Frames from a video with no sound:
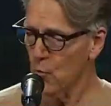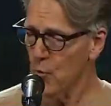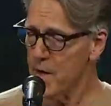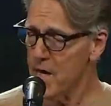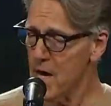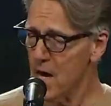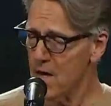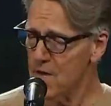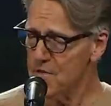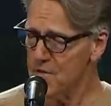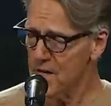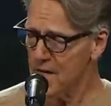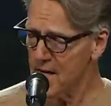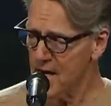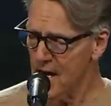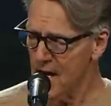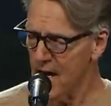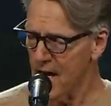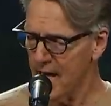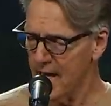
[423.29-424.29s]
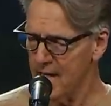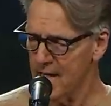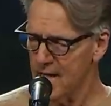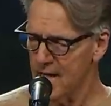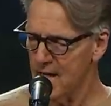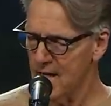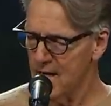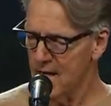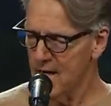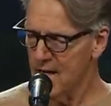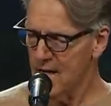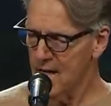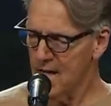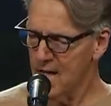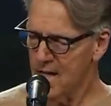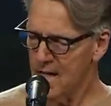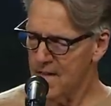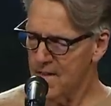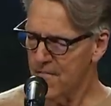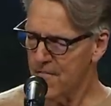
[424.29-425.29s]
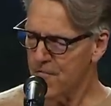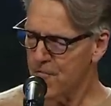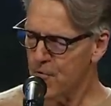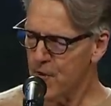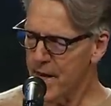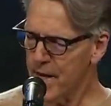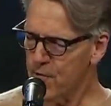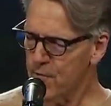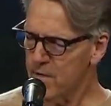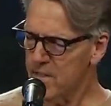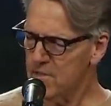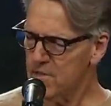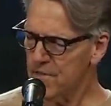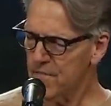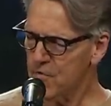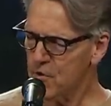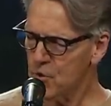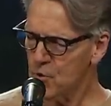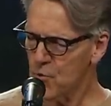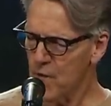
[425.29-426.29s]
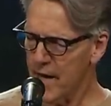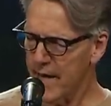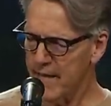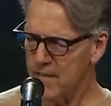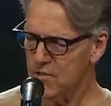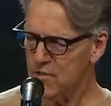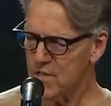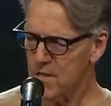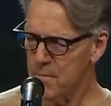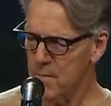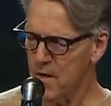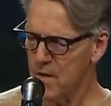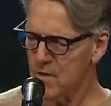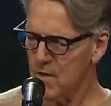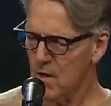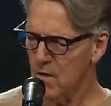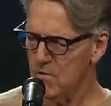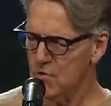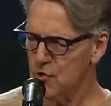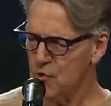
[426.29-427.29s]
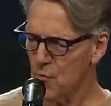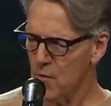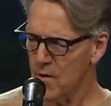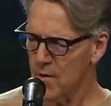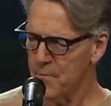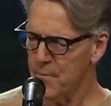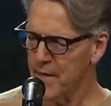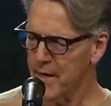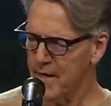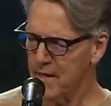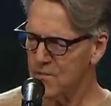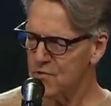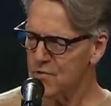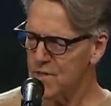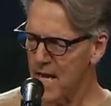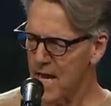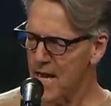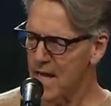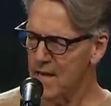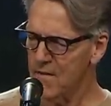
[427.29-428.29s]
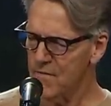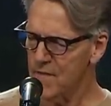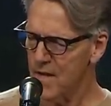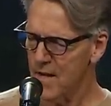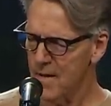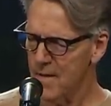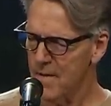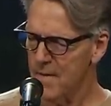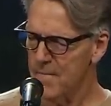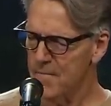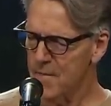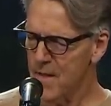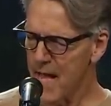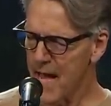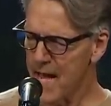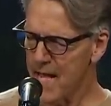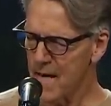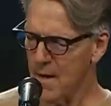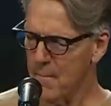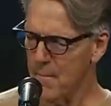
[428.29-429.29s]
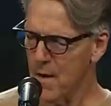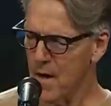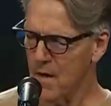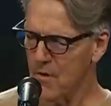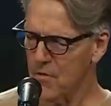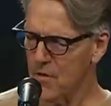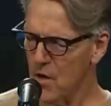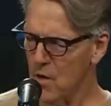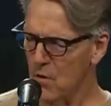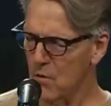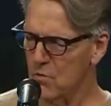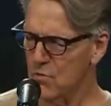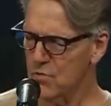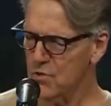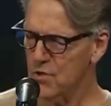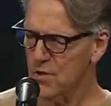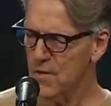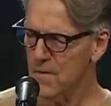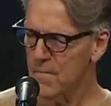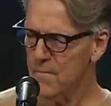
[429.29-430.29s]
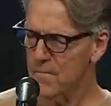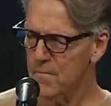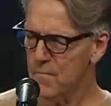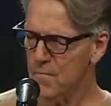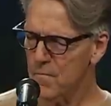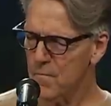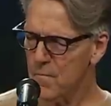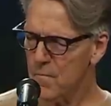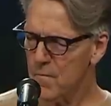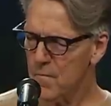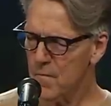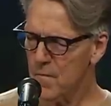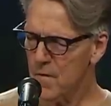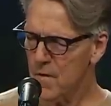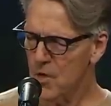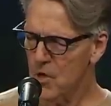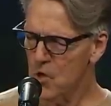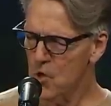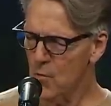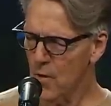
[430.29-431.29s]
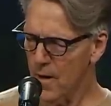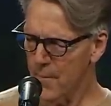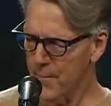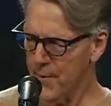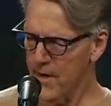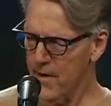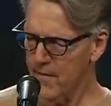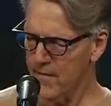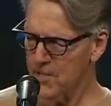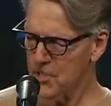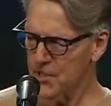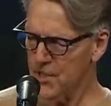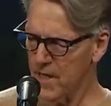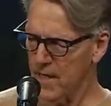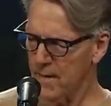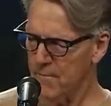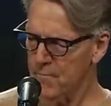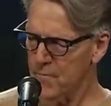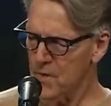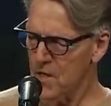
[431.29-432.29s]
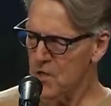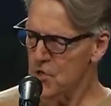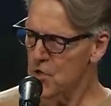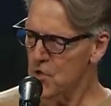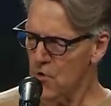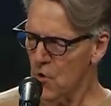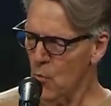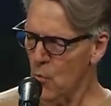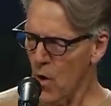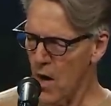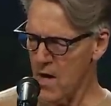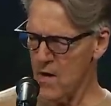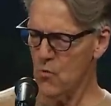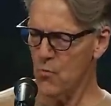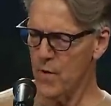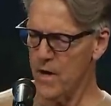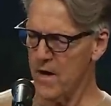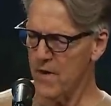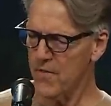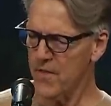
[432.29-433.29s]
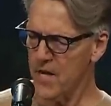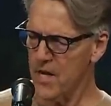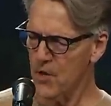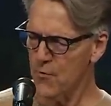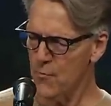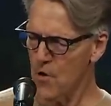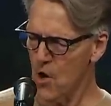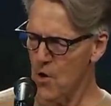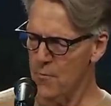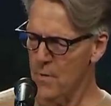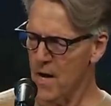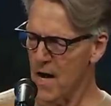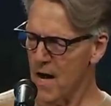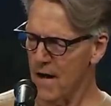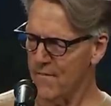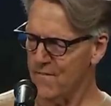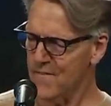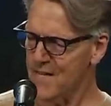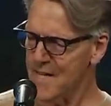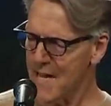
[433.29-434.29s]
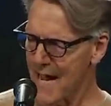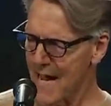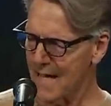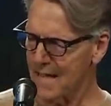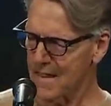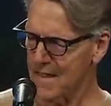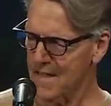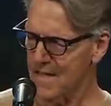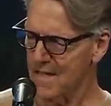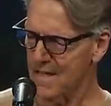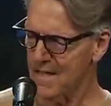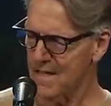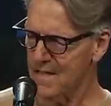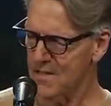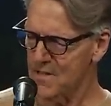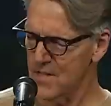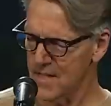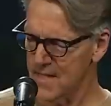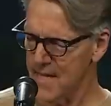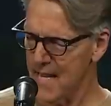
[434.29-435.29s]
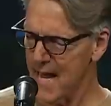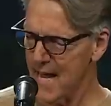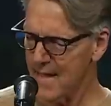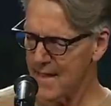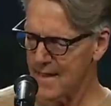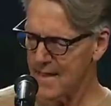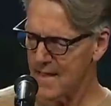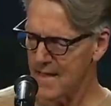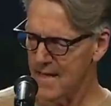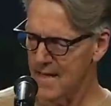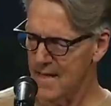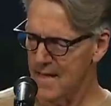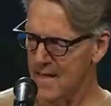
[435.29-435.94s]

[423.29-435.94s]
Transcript: For we are to God the fragrance of Christ among those who are being saved and among those who are perishing. To the one, we are the aroma of death to death.